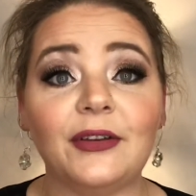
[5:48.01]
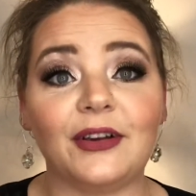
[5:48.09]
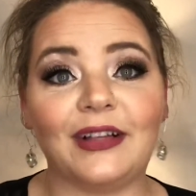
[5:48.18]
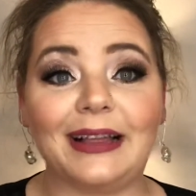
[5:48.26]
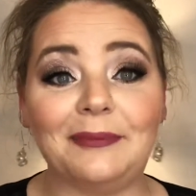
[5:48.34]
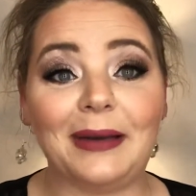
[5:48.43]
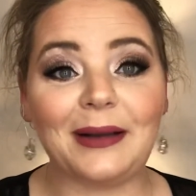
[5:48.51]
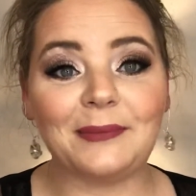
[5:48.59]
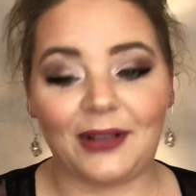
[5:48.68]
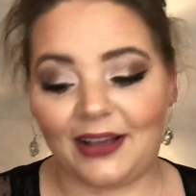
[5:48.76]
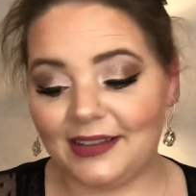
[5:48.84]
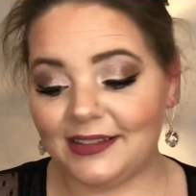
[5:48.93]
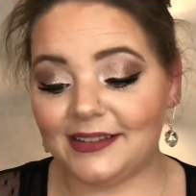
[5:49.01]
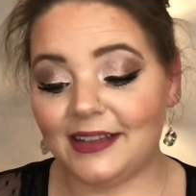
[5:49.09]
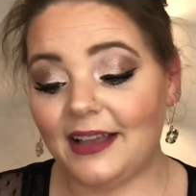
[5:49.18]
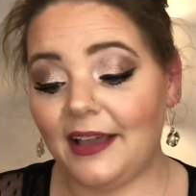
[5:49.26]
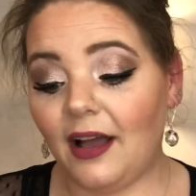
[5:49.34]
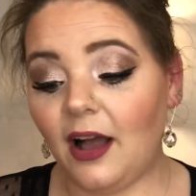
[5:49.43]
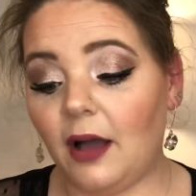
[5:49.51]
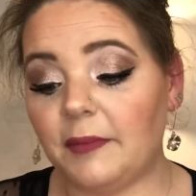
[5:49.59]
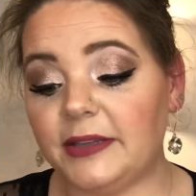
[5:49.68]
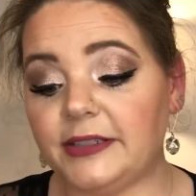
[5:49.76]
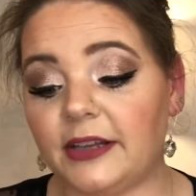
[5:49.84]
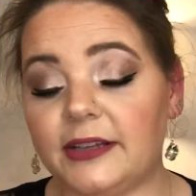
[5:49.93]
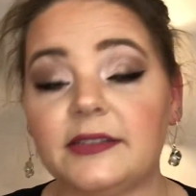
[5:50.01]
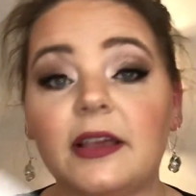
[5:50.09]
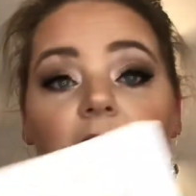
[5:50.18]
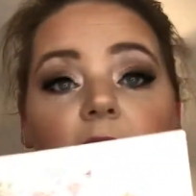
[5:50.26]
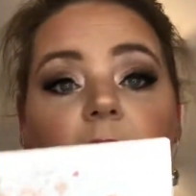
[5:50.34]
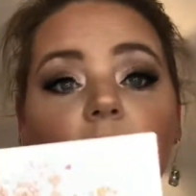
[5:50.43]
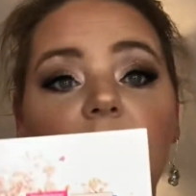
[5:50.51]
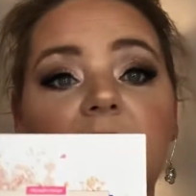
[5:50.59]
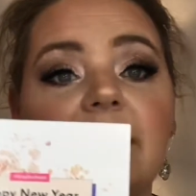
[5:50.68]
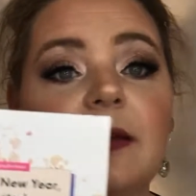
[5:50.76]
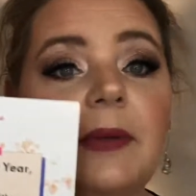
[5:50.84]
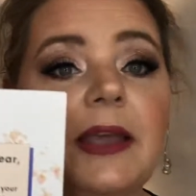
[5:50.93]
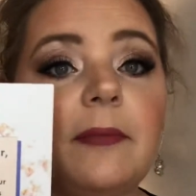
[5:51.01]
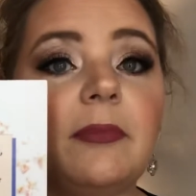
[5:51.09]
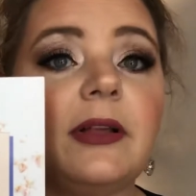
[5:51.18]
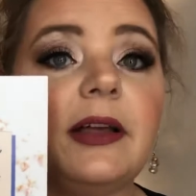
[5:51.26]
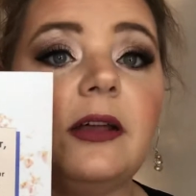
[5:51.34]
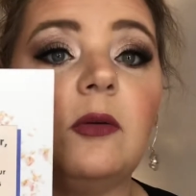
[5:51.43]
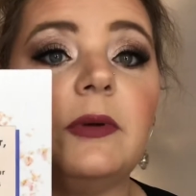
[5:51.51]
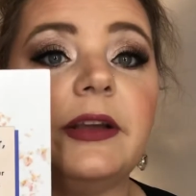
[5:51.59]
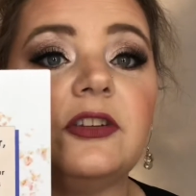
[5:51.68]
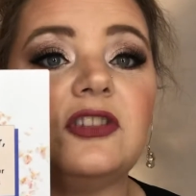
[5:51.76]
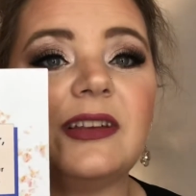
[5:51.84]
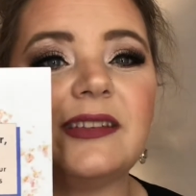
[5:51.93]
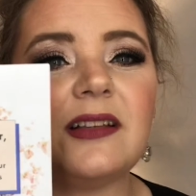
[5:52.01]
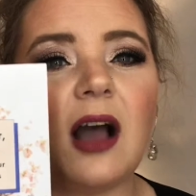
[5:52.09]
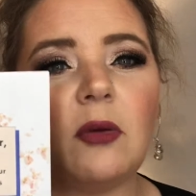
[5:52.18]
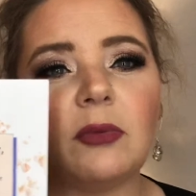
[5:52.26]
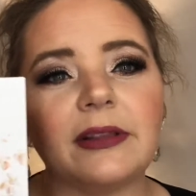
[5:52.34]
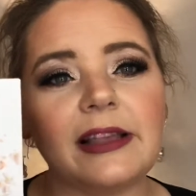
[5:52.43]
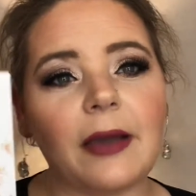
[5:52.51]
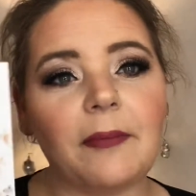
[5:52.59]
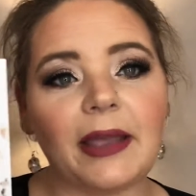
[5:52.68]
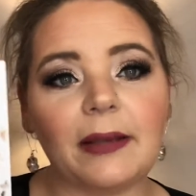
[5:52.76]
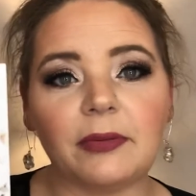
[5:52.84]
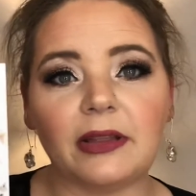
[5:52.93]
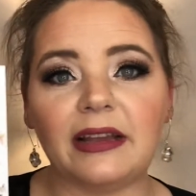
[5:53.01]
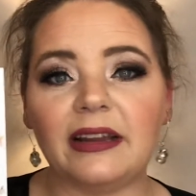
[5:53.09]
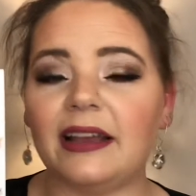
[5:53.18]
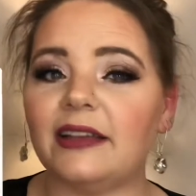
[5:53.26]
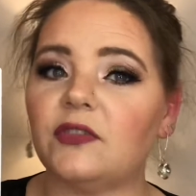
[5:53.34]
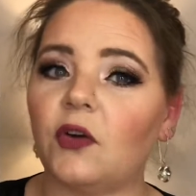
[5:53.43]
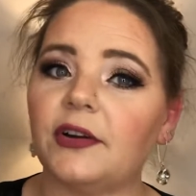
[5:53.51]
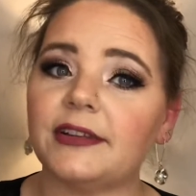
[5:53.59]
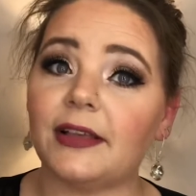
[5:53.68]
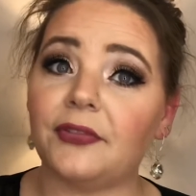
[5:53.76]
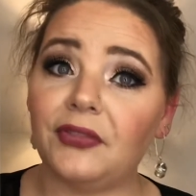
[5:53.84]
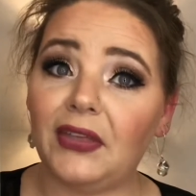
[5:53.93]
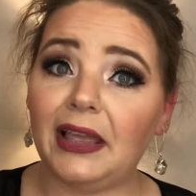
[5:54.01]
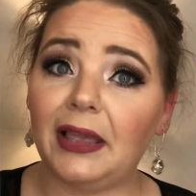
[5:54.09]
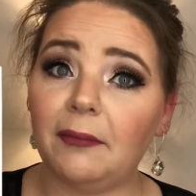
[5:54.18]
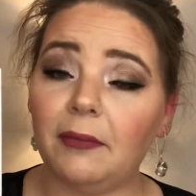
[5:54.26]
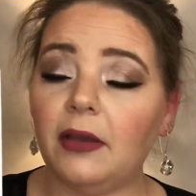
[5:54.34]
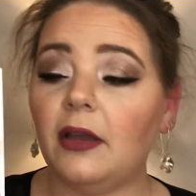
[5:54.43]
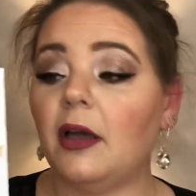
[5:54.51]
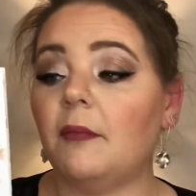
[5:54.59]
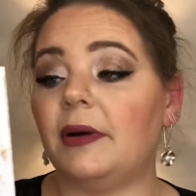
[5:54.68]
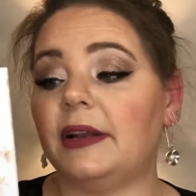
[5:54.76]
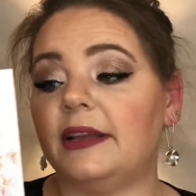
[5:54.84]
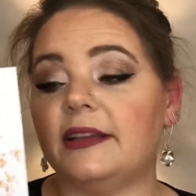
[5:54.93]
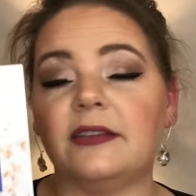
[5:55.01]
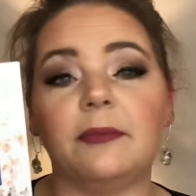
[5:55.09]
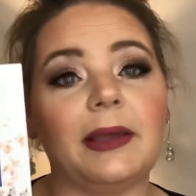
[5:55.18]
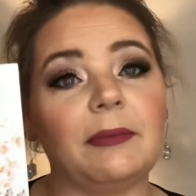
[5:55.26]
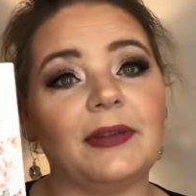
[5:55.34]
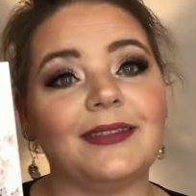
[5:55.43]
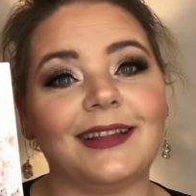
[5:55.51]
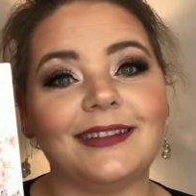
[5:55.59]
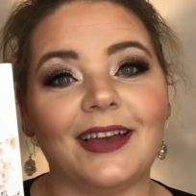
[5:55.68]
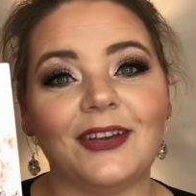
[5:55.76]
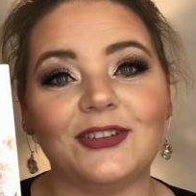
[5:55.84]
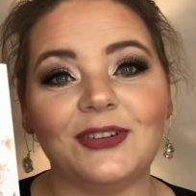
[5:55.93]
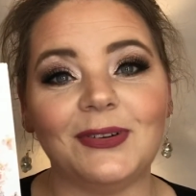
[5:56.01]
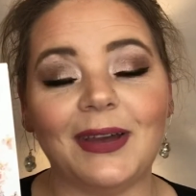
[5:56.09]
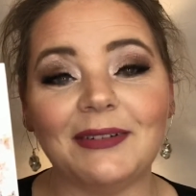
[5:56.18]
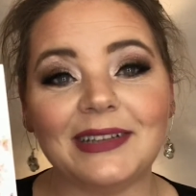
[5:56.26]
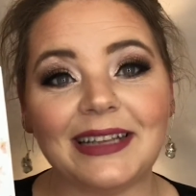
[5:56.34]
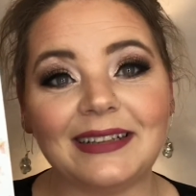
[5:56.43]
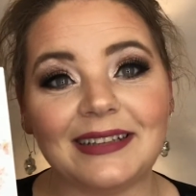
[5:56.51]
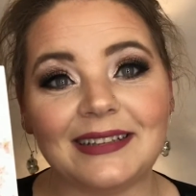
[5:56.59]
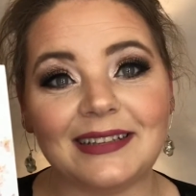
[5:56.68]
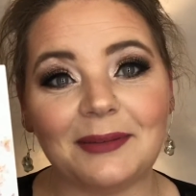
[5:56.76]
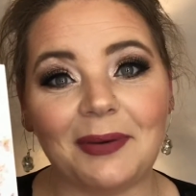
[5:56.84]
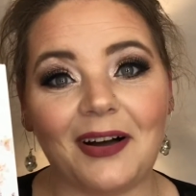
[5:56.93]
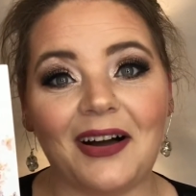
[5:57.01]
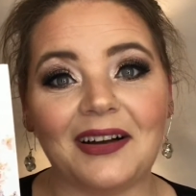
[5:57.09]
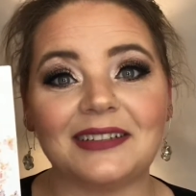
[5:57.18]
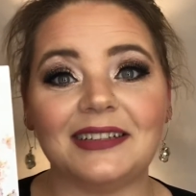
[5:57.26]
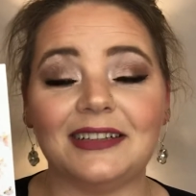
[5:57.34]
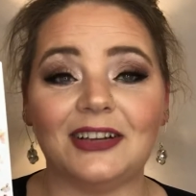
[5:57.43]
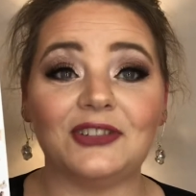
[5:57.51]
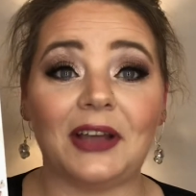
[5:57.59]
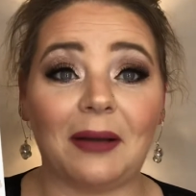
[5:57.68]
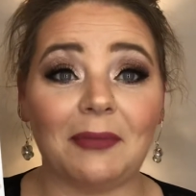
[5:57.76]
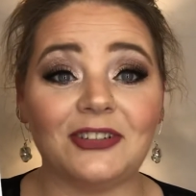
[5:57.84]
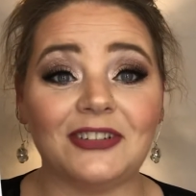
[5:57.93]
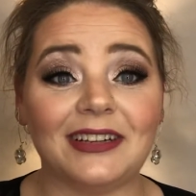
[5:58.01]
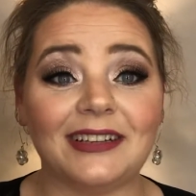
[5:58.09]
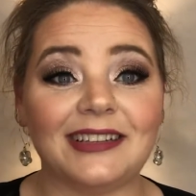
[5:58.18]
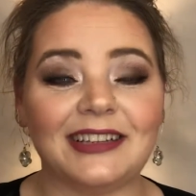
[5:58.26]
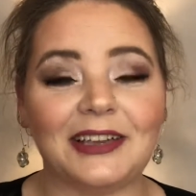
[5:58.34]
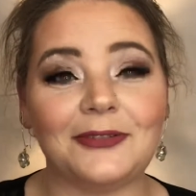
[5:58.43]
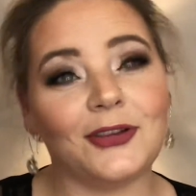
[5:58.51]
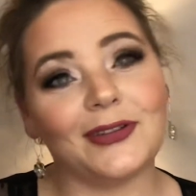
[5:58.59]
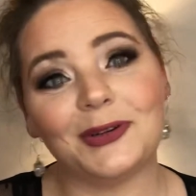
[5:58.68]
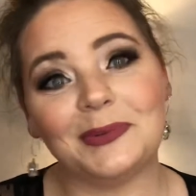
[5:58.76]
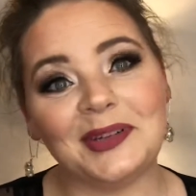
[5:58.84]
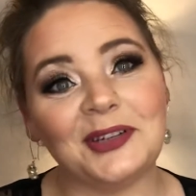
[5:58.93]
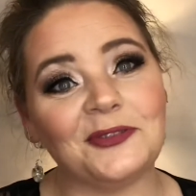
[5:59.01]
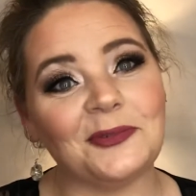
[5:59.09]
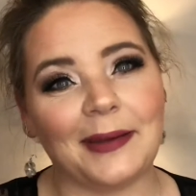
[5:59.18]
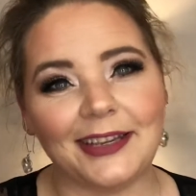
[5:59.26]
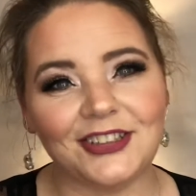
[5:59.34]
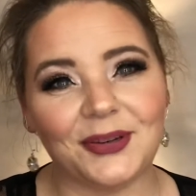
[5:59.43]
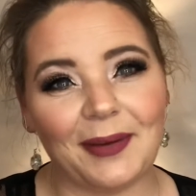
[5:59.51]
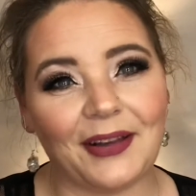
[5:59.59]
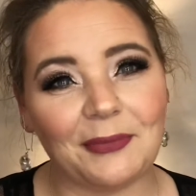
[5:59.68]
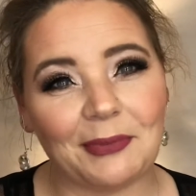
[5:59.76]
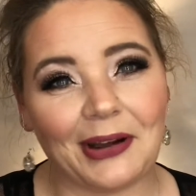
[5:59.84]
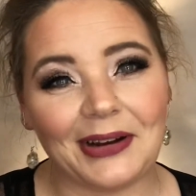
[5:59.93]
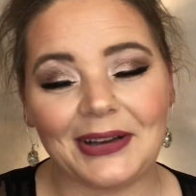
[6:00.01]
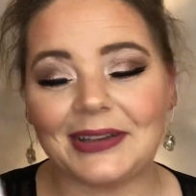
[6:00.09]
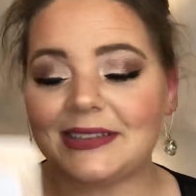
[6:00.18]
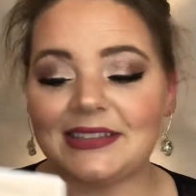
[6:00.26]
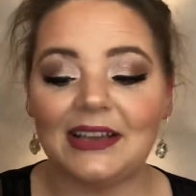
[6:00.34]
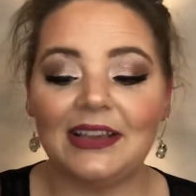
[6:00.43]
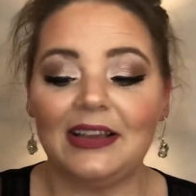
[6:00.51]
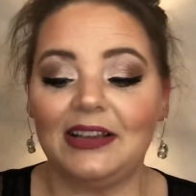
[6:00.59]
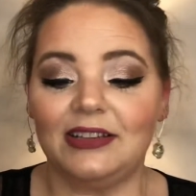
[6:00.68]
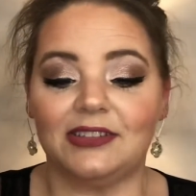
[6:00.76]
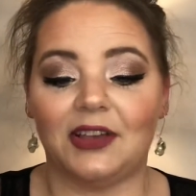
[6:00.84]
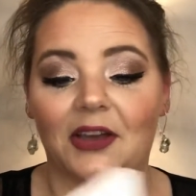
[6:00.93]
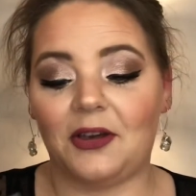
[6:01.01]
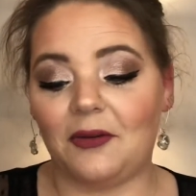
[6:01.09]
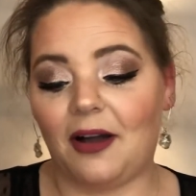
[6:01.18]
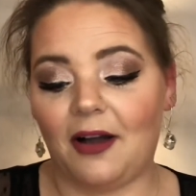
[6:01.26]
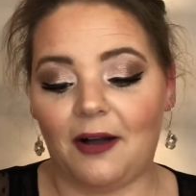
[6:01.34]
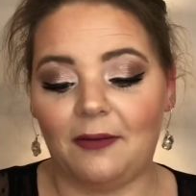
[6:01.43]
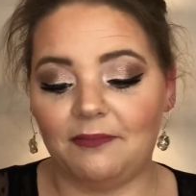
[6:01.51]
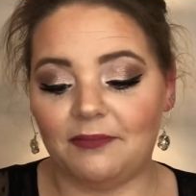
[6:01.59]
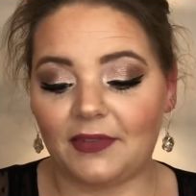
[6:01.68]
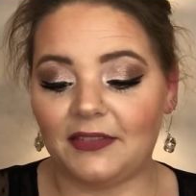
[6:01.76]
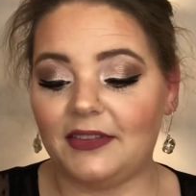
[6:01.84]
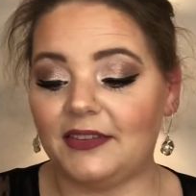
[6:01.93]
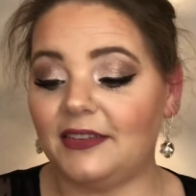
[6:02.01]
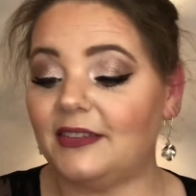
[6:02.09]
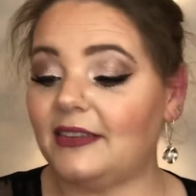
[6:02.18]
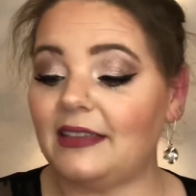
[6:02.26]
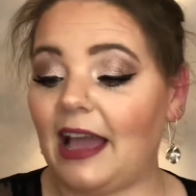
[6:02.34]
Glam Bag Plus. It does come with a pamphlet, which is not really a pamphlet as far as a theme, but it is a pamphlet that tells you everything that's in the box, and it tells you how much it is, and it gives you a little bit of information about products. So this is